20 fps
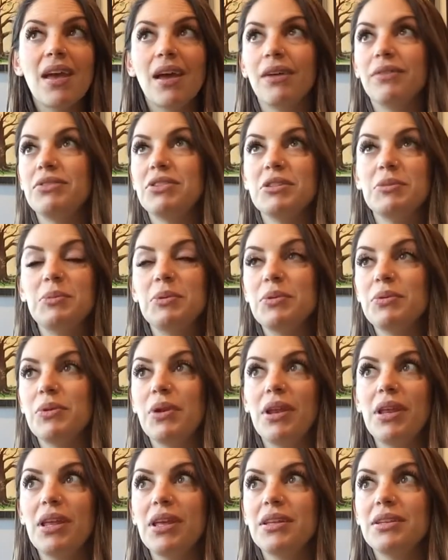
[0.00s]
I've just been
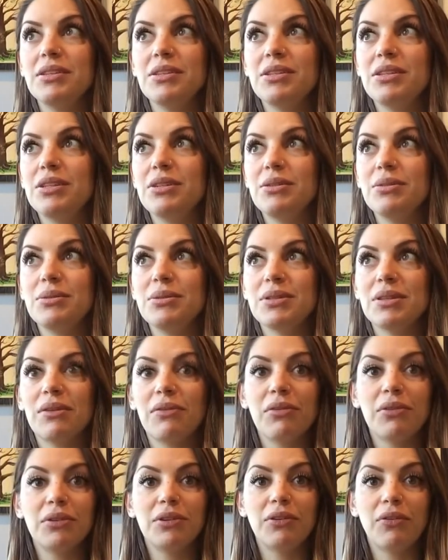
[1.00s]
running into
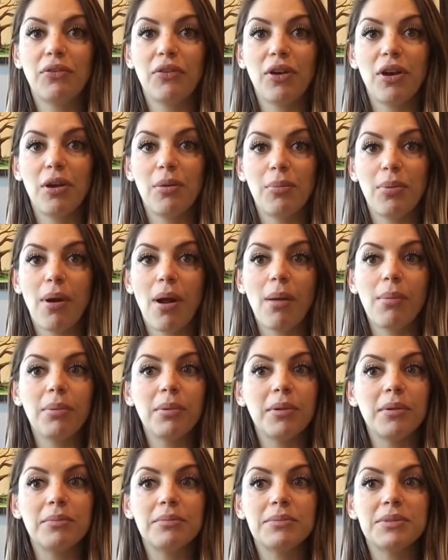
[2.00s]
several different
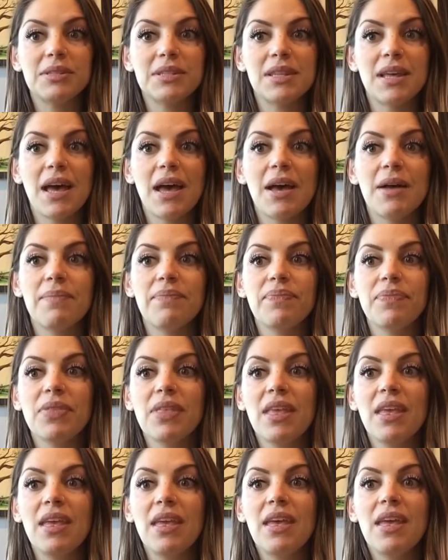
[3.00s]
problems that
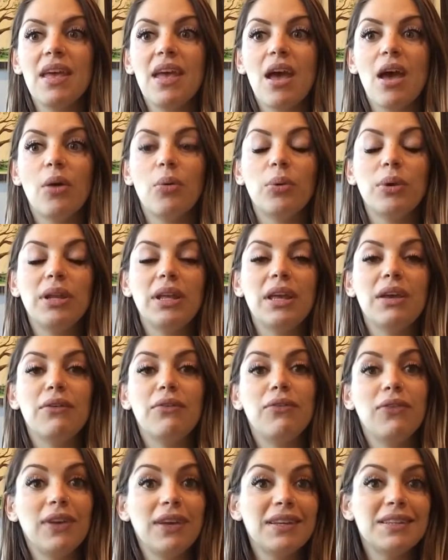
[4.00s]
I want to
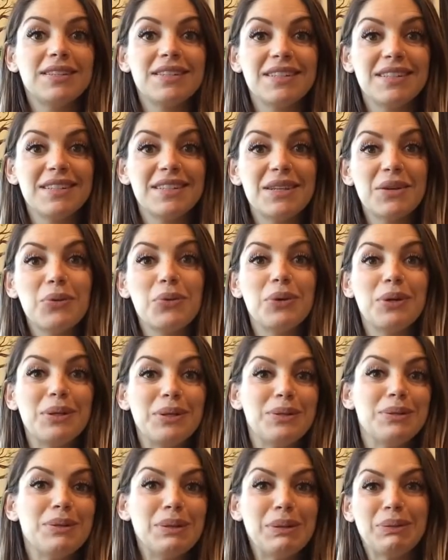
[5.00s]
get fixed because I want
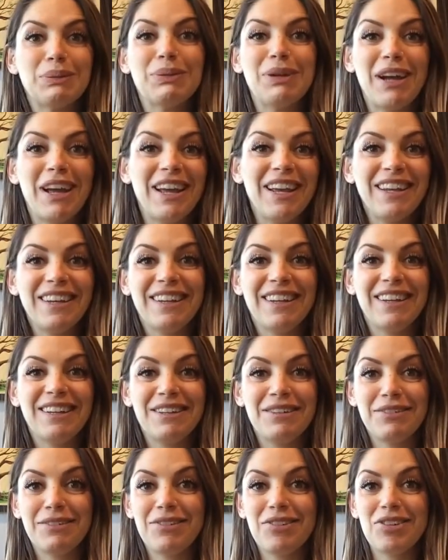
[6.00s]
to do it right, and I
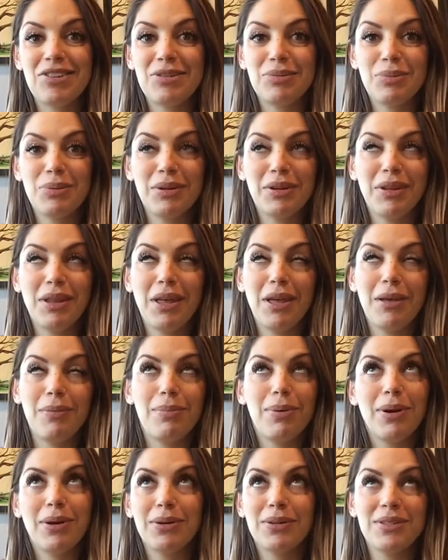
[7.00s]
don't just want to
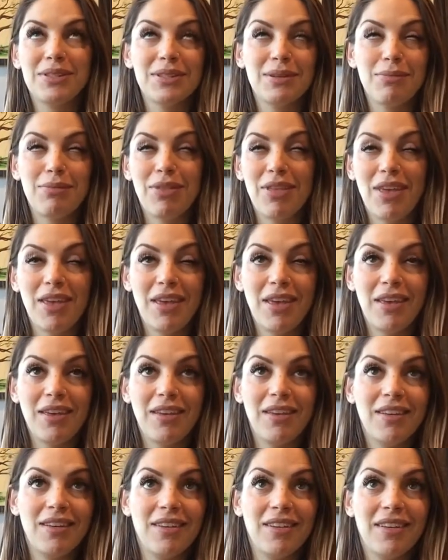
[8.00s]
like post
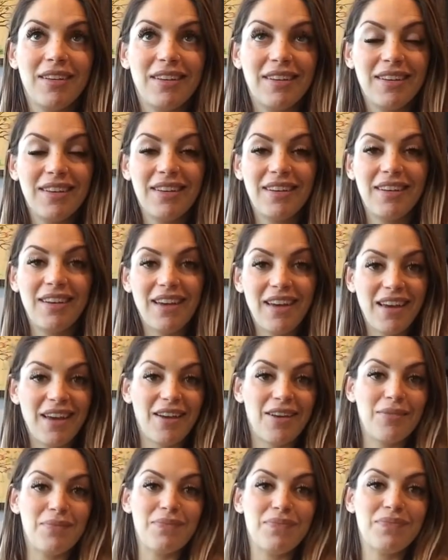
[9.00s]
something
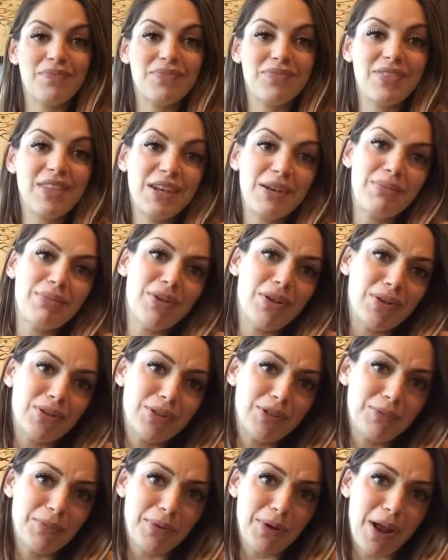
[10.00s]
that I'm
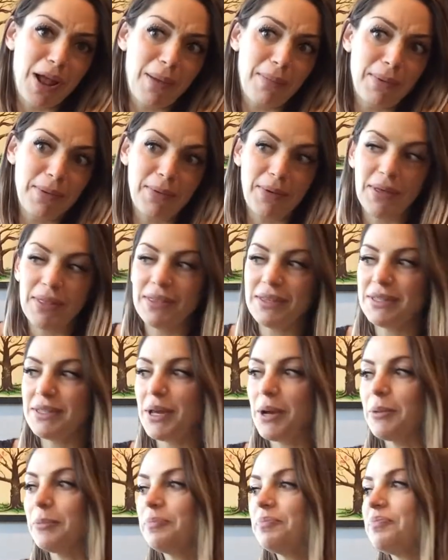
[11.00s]
not super happy with.
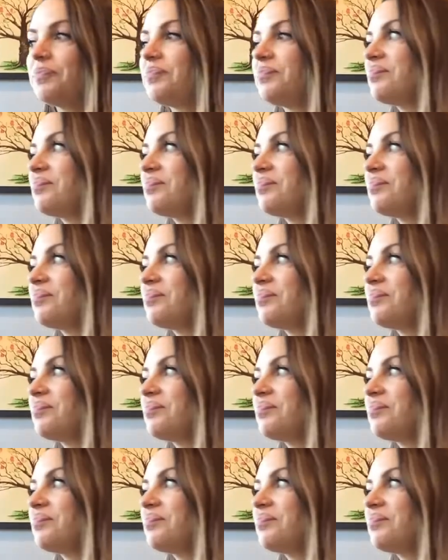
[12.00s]
But